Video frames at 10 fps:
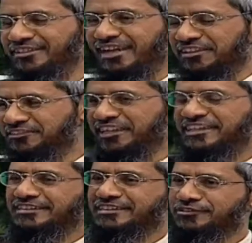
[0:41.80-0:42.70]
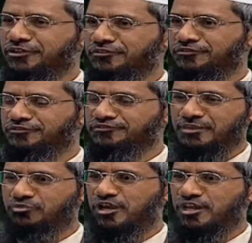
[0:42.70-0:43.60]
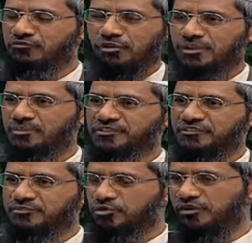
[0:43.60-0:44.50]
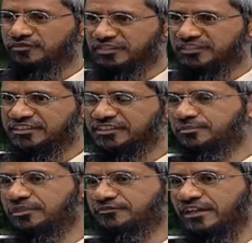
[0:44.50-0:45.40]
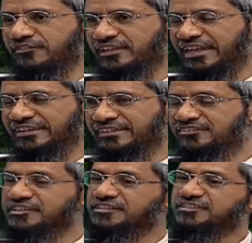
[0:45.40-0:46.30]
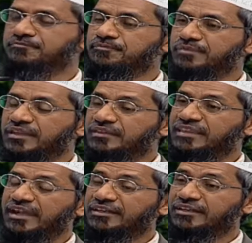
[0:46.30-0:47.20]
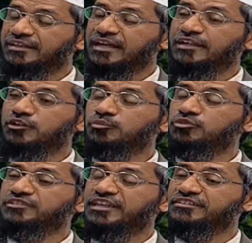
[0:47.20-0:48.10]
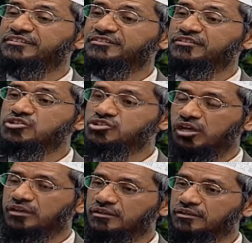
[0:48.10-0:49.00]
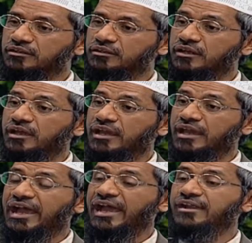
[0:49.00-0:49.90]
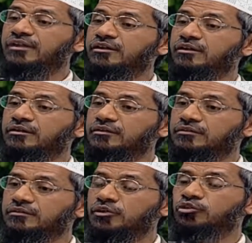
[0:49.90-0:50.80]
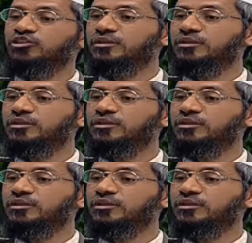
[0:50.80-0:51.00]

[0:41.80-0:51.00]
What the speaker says: And the second hadith of Sahih Bukhari, volume number 7, book of dress, hadith number 5893 says that cut your mustaches short and grow the